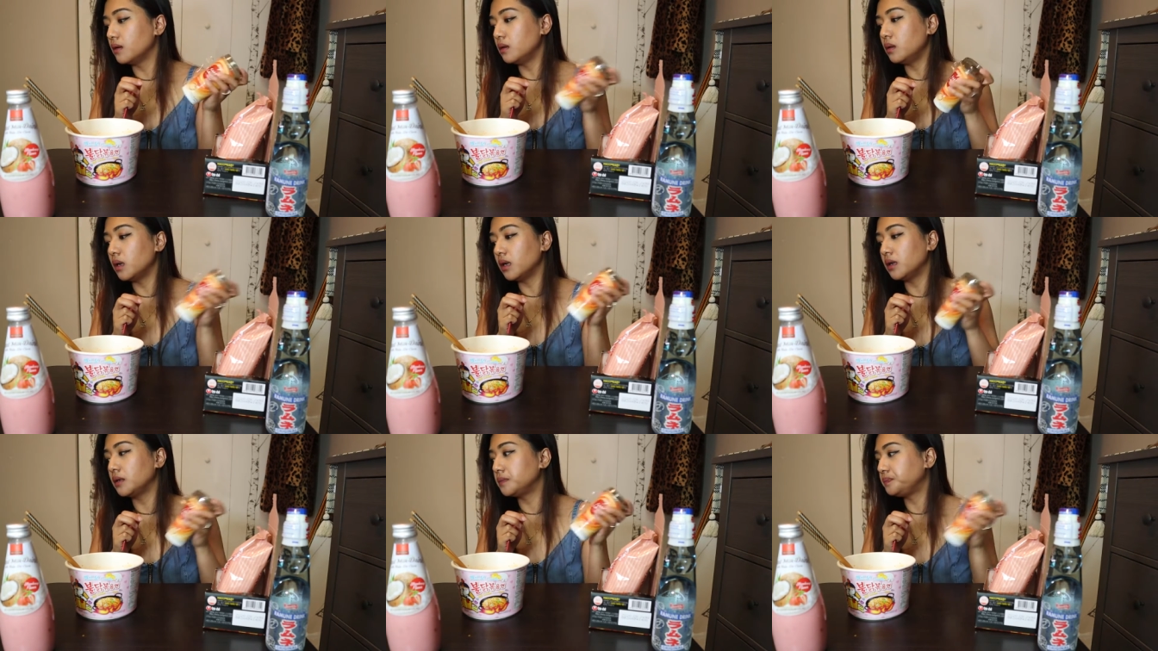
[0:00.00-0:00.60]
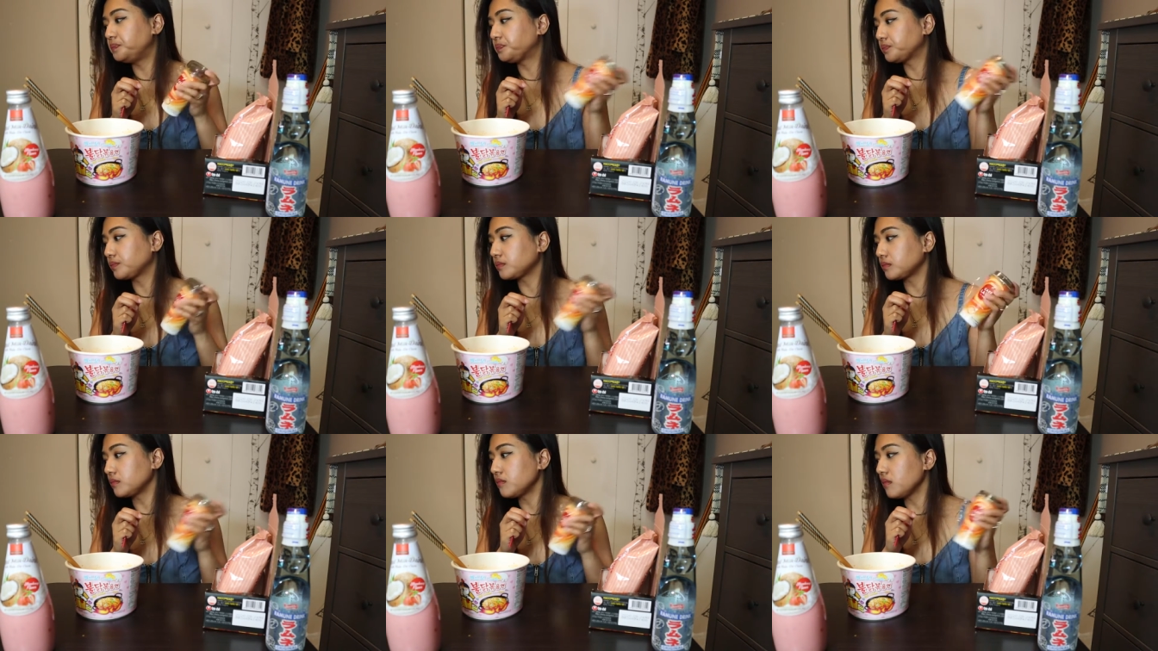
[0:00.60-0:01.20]
Ooh.
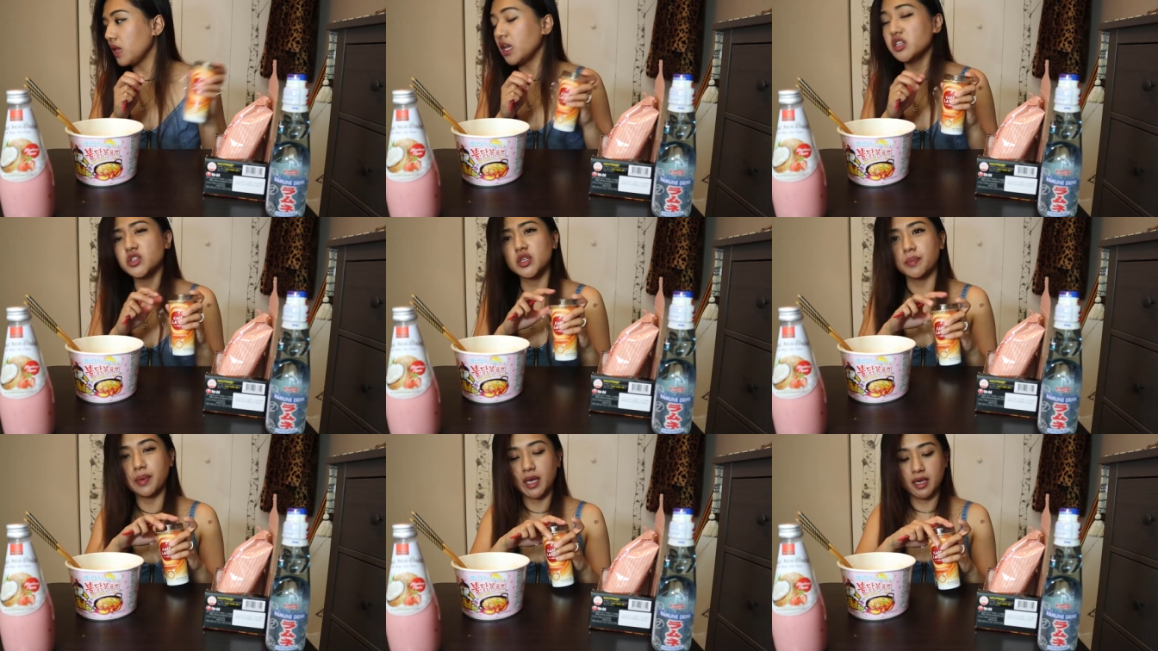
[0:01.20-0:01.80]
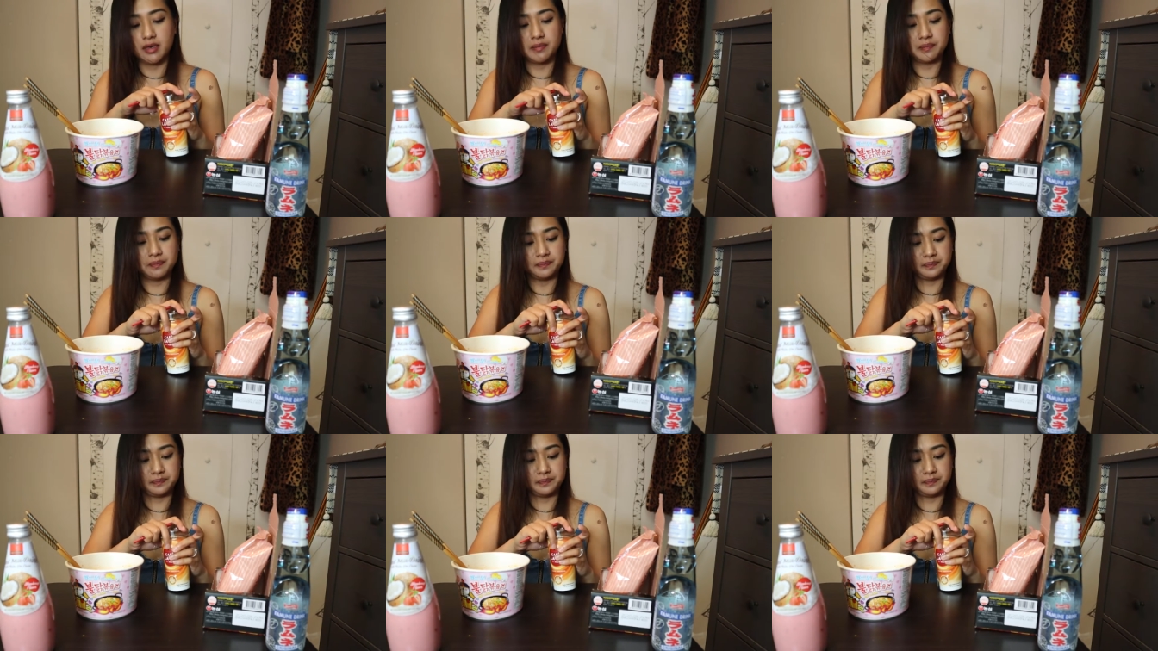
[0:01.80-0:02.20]
And Japan.